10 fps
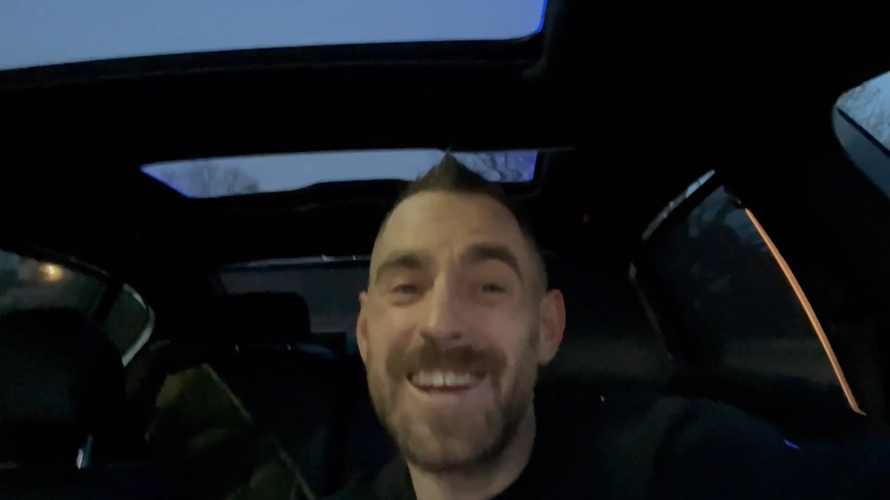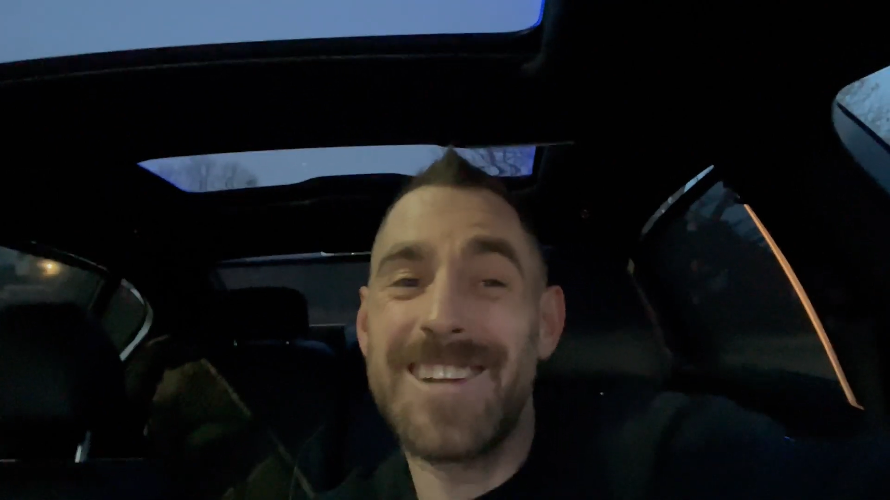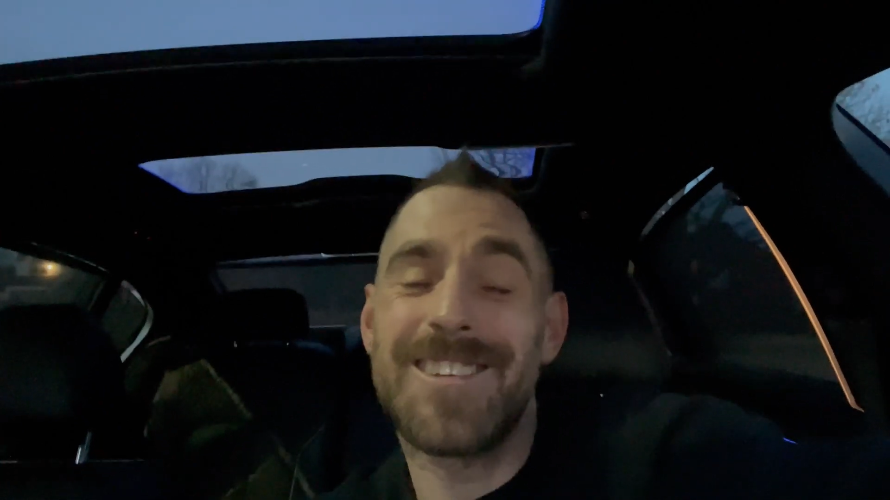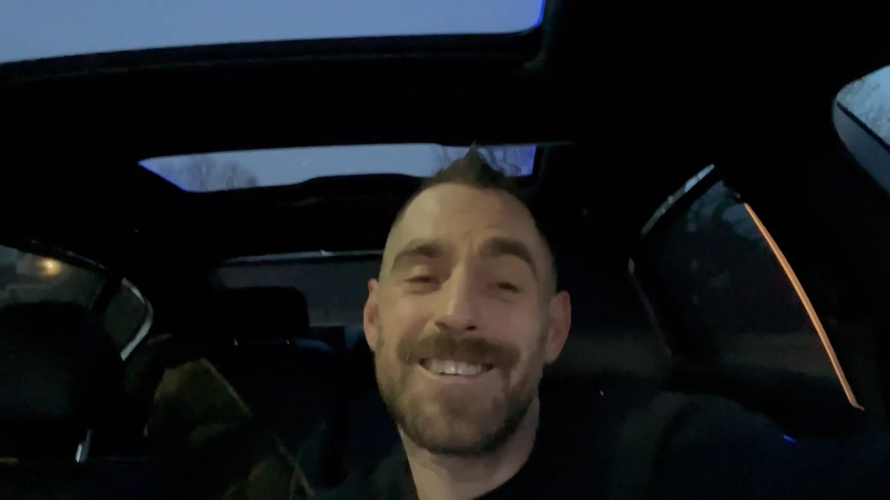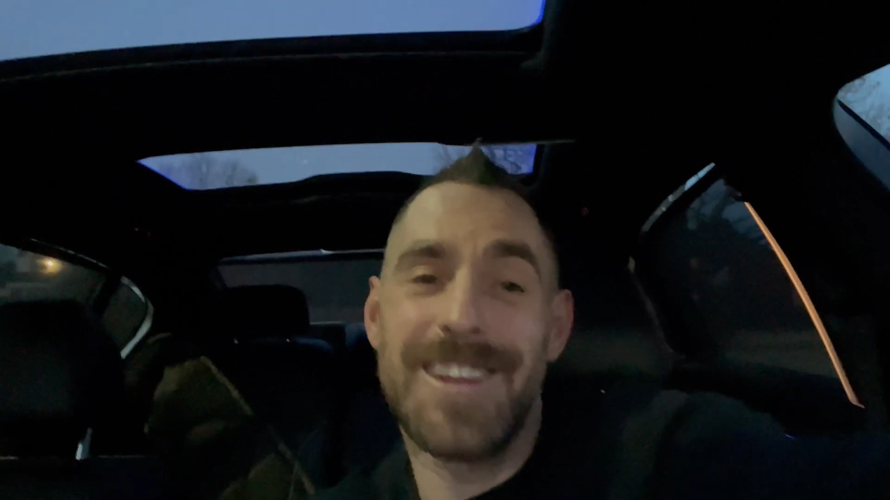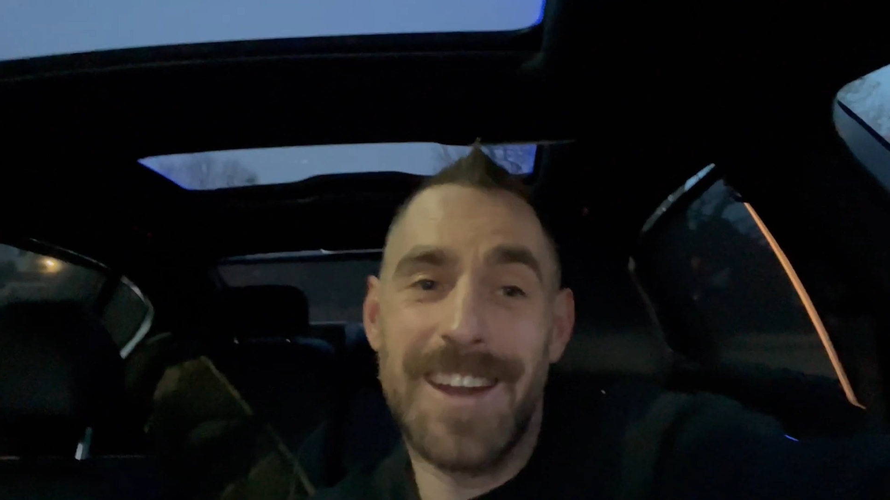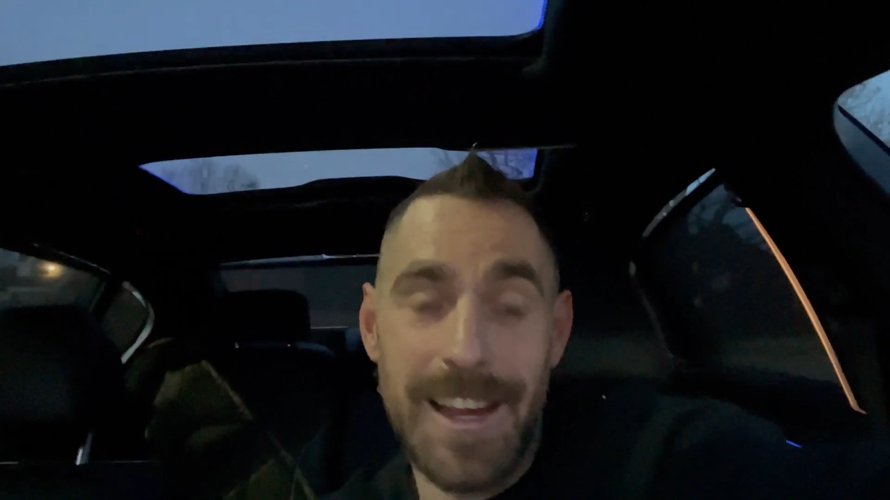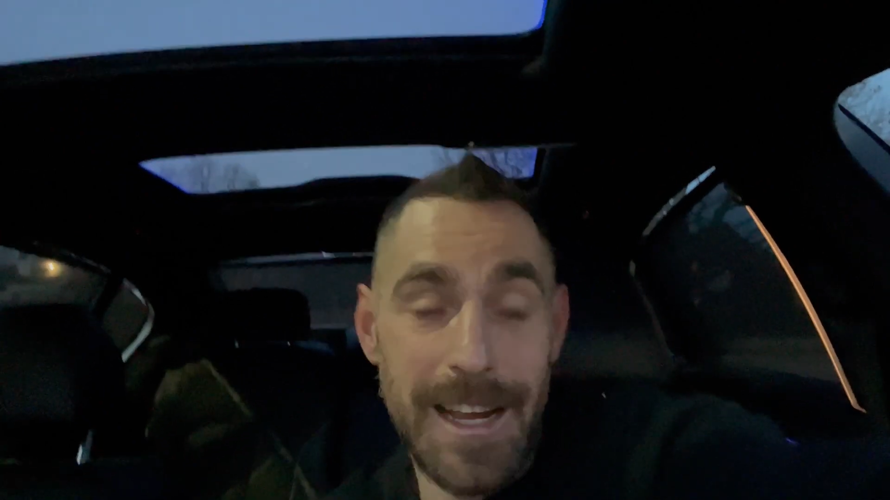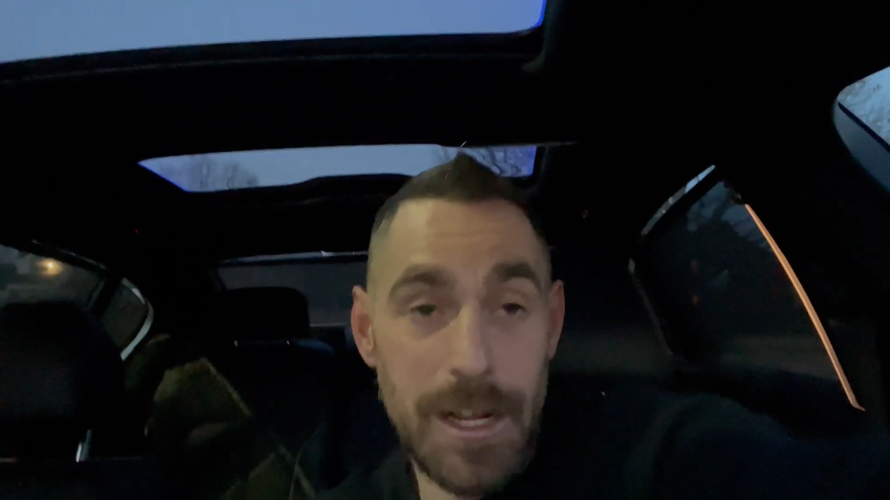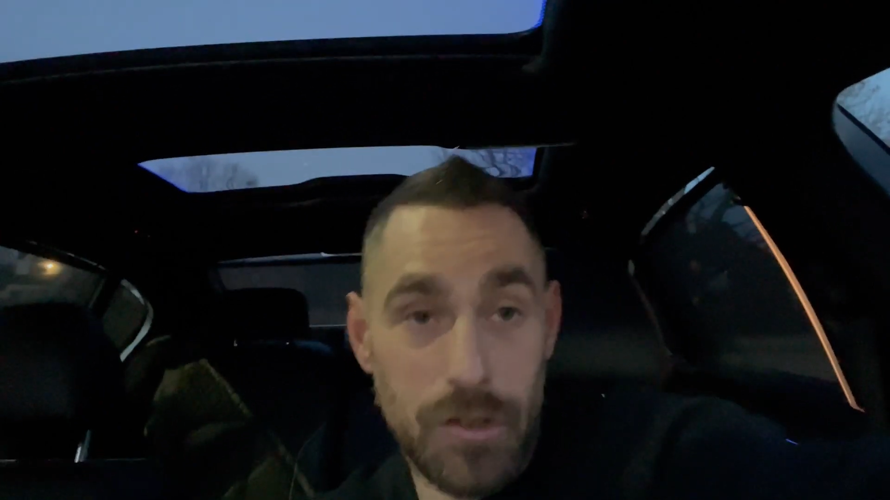it's
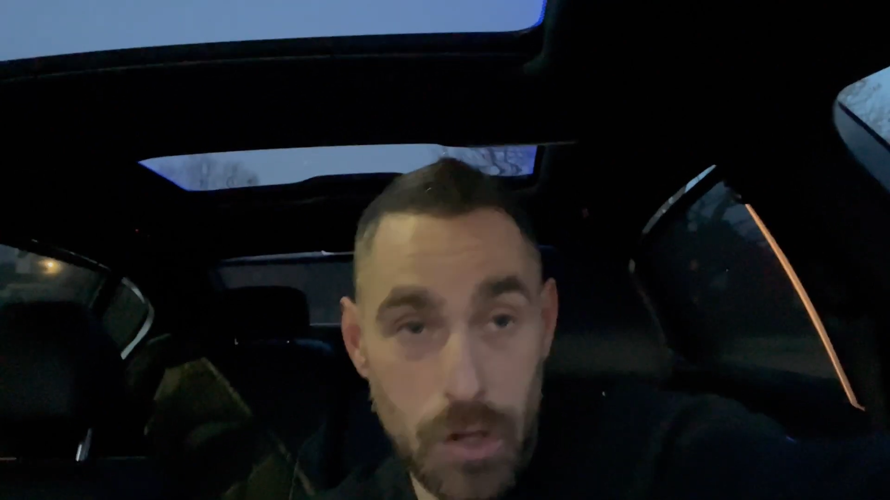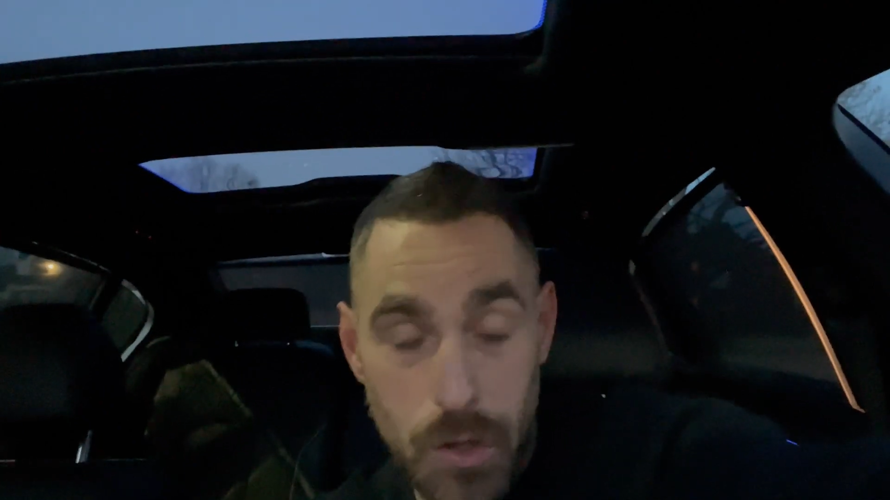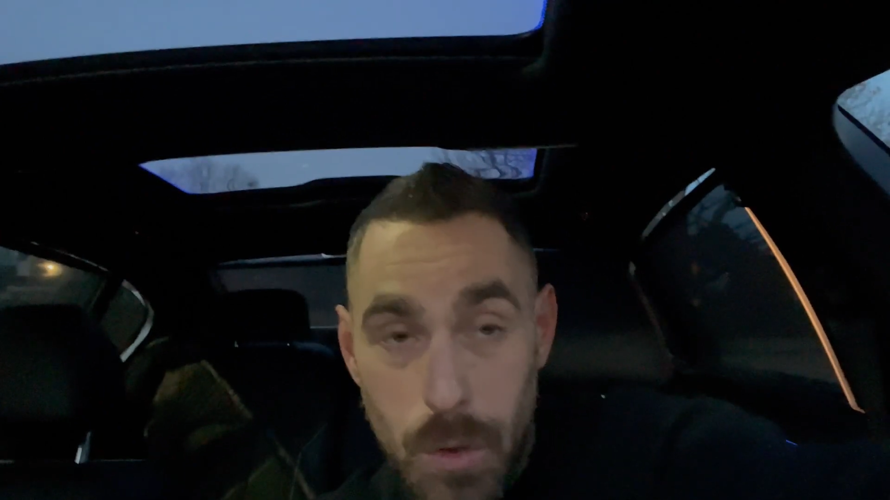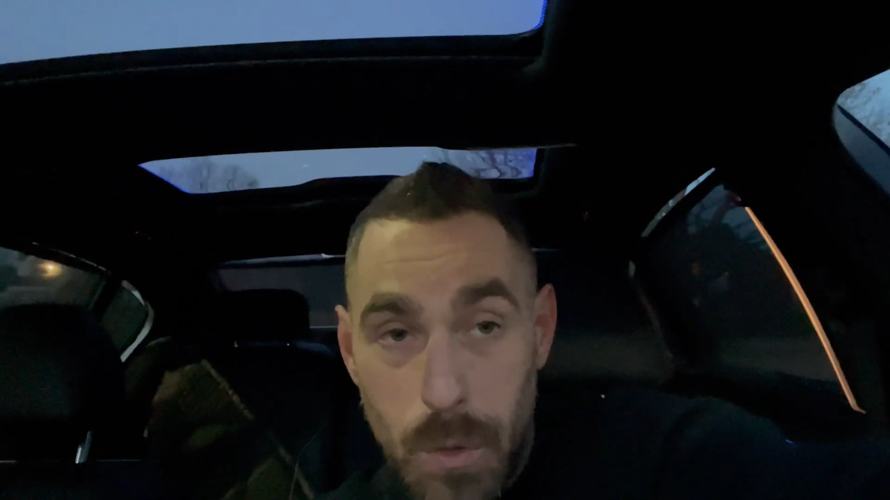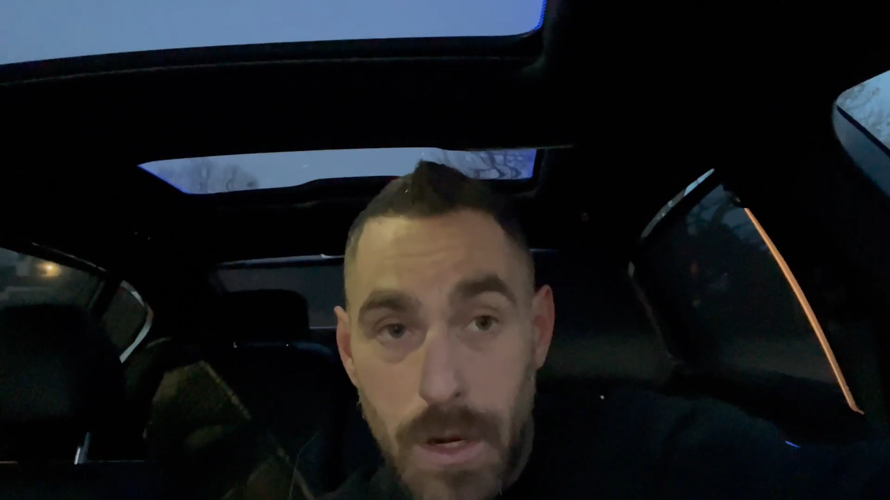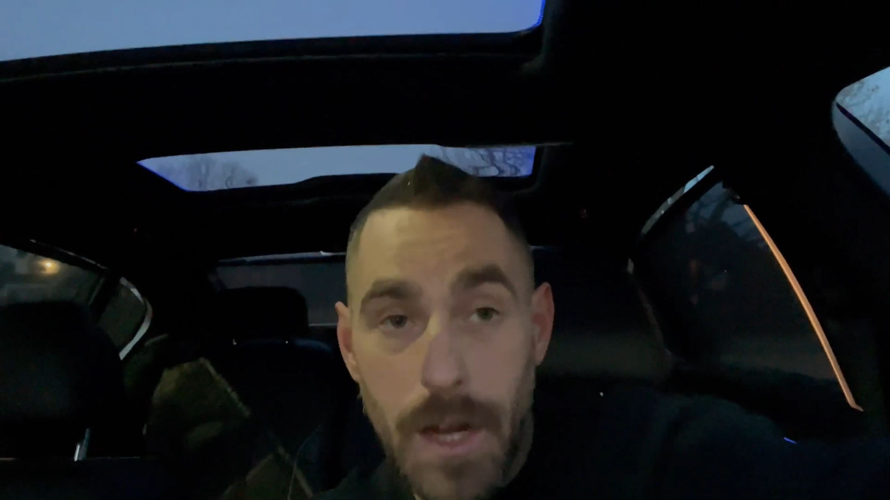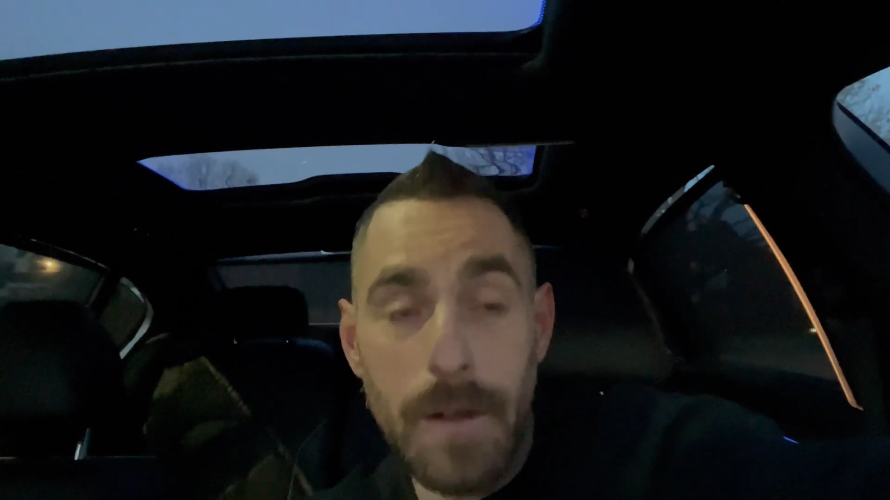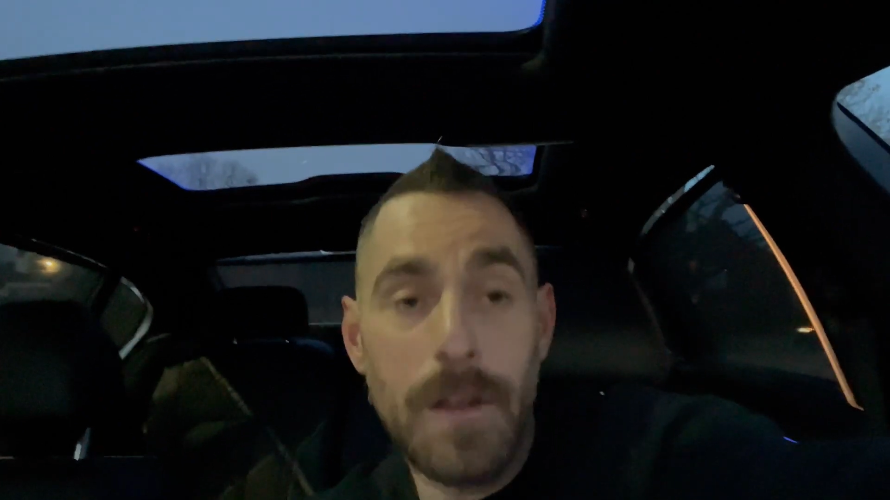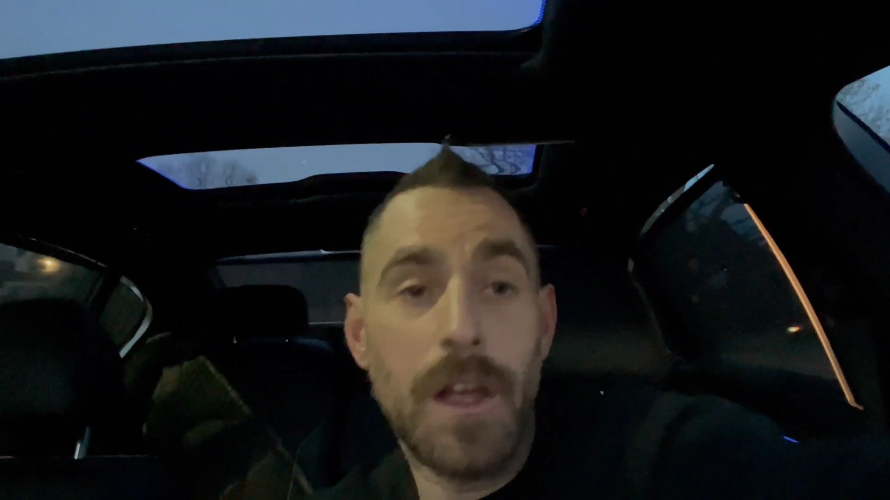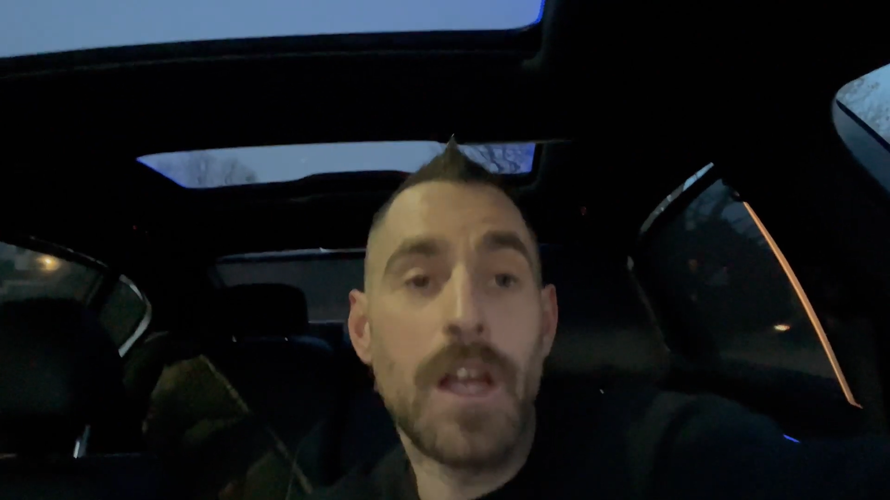today. It's a new day.